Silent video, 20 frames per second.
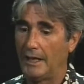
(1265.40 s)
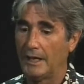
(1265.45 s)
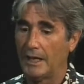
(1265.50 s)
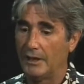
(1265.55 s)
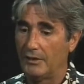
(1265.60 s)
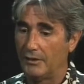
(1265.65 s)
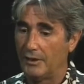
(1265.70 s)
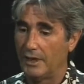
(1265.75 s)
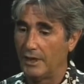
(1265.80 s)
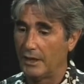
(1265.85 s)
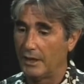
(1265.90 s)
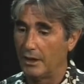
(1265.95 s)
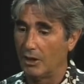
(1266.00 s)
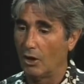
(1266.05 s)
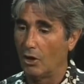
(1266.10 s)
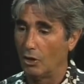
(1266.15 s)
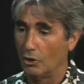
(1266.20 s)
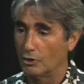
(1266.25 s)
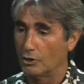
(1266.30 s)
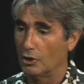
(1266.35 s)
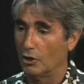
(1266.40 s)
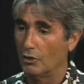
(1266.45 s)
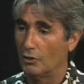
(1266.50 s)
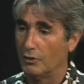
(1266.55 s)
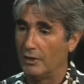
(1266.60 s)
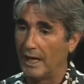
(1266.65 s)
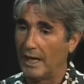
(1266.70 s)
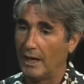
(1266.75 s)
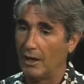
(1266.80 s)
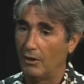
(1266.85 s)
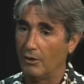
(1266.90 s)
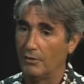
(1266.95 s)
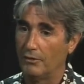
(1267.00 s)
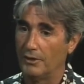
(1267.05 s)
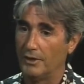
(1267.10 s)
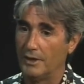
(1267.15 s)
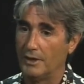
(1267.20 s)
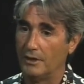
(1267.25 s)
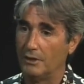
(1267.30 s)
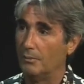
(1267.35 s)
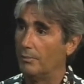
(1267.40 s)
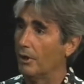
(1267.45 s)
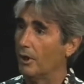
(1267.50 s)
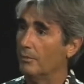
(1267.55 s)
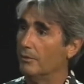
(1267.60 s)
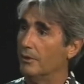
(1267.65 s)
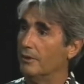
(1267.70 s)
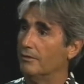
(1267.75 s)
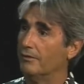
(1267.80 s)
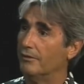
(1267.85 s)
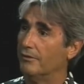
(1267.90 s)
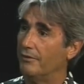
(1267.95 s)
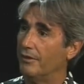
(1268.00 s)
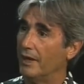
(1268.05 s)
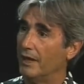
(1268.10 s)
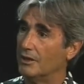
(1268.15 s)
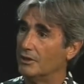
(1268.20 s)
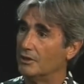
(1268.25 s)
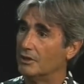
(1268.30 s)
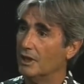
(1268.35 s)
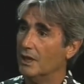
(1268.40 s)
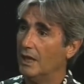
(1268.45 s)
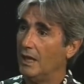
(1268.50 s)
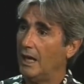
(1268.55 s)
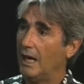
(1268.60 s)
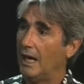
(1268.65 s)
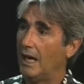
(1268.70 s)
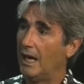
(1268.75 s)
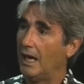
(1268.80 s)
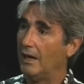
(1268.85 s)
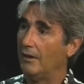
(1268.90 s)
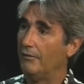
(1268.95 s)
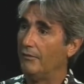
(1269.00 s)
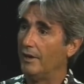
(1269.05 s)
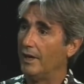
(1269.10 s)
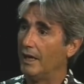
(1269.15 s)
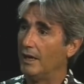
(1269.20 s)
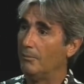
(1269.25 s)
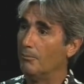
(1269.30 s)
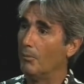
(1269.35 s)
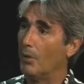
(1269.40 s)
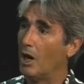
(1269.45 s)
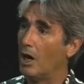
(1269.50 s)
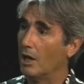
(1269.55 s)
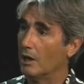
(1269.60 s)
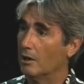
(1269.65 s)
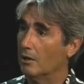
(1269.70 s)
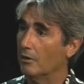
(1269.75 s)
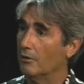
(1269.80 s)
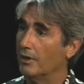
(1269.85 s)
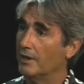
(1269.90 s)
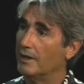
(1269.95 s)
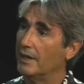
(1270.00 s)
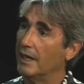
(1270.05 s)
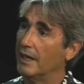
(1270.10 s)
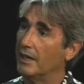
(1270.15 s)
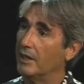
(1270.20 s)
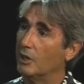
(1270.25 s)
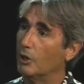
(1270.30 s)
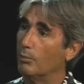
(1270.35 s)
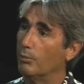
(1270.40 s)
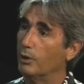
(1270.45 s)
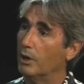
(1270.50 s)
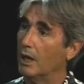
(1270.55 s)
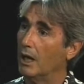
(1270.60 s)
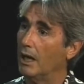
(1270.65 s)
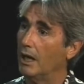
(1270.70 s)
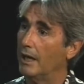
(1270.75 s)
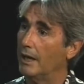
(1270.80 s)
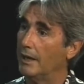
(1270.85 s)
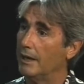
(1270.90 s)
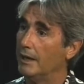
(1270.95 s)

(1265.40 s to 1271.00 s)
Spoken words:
I think also now the Department of Defense have a model that they can apply